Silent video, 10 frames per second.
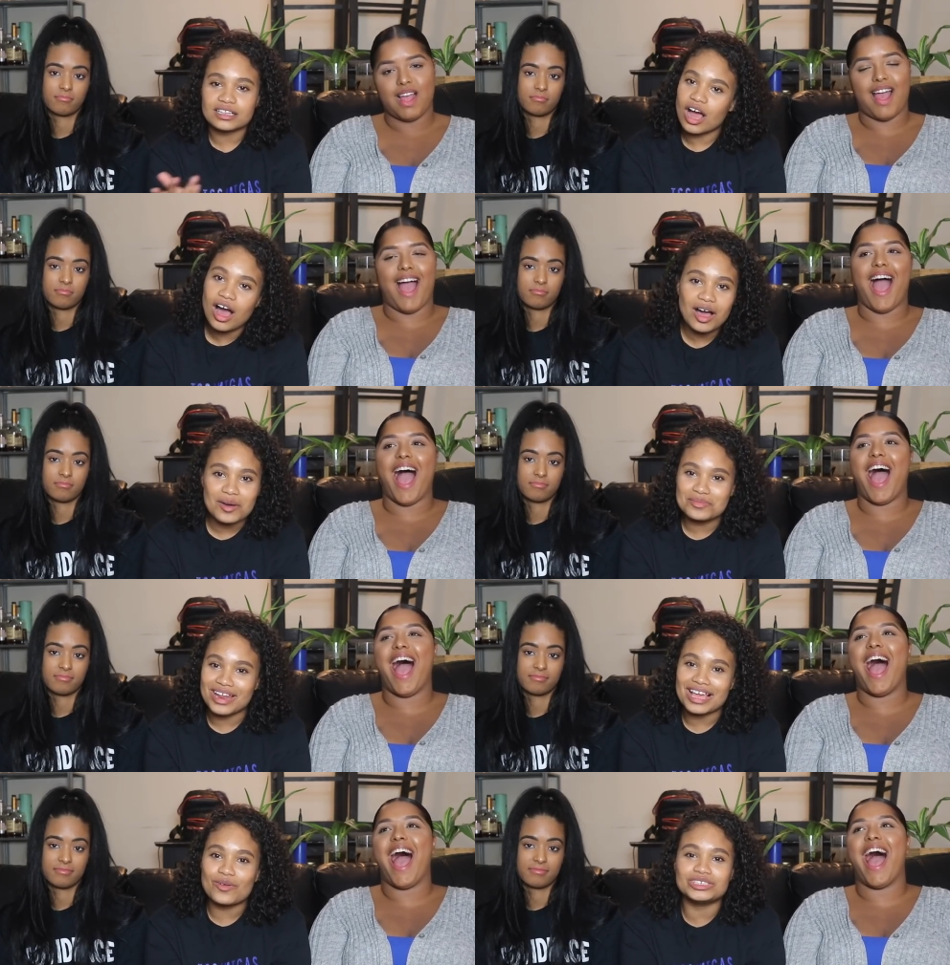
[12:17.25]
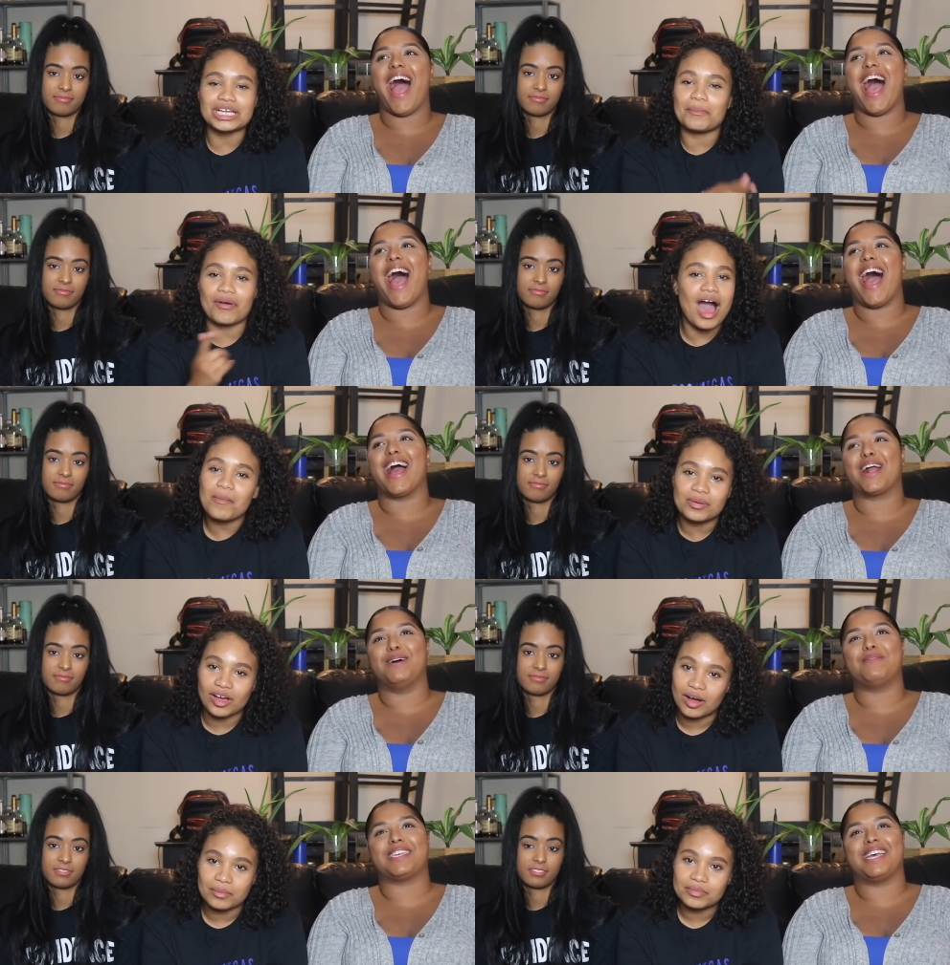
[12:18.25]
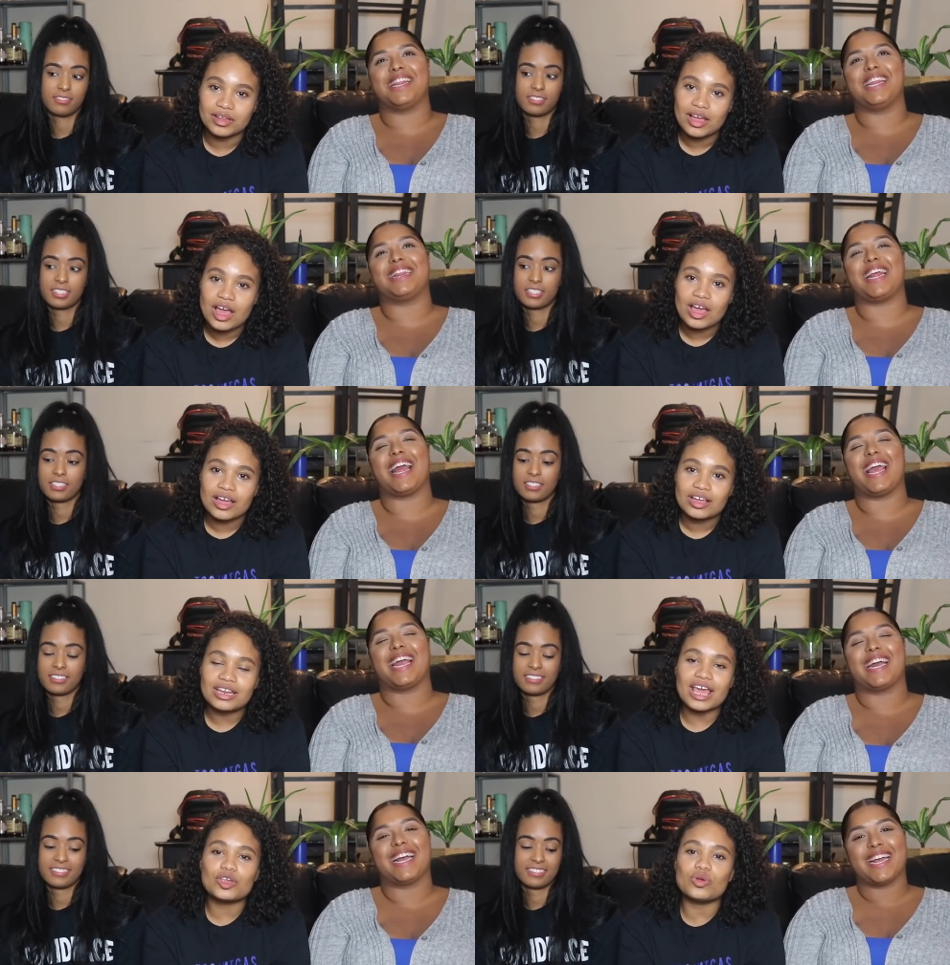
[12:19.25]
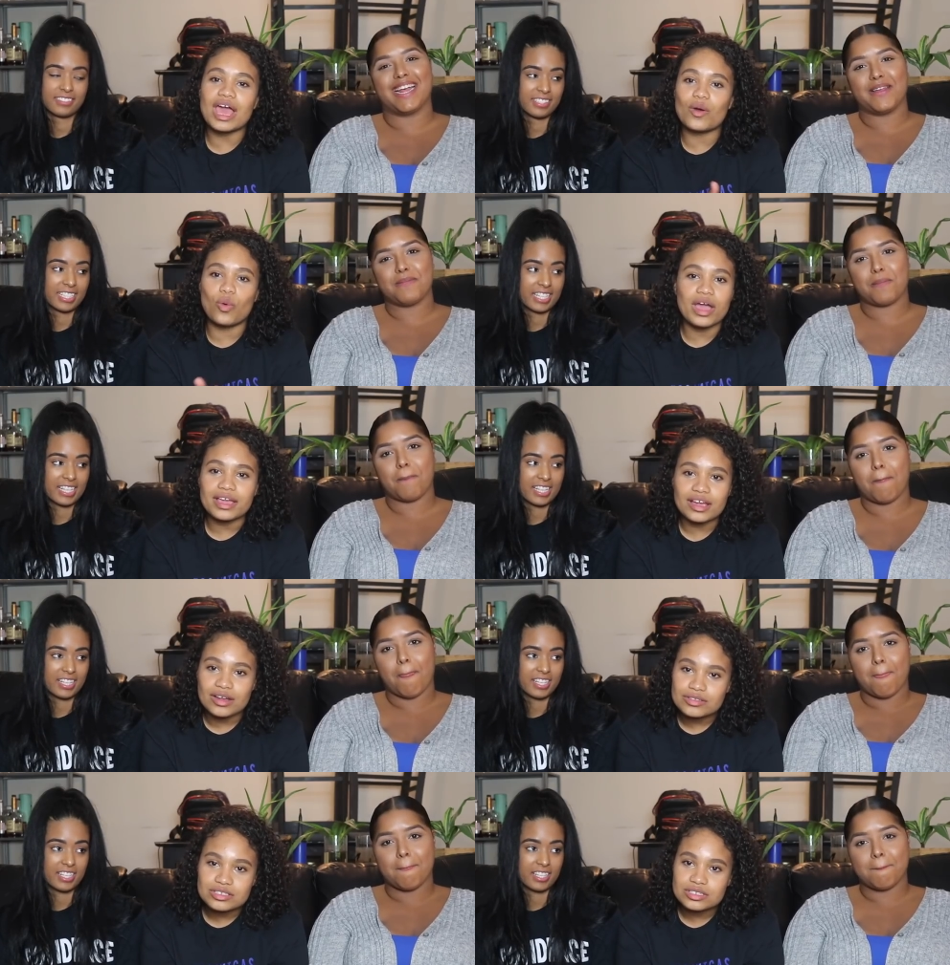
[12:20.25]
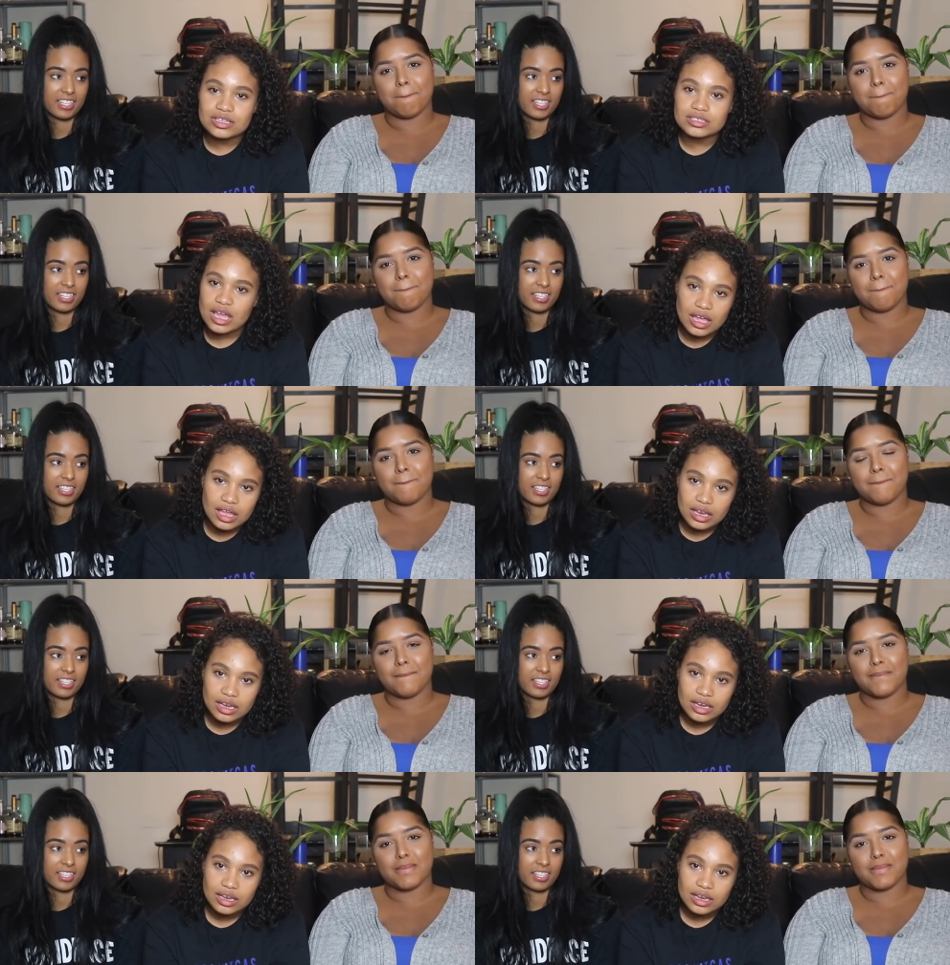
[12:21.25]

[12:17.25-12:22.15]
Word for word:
Speaker 1: Come, like, what's your problem? The thing. Like, you like white girls or something?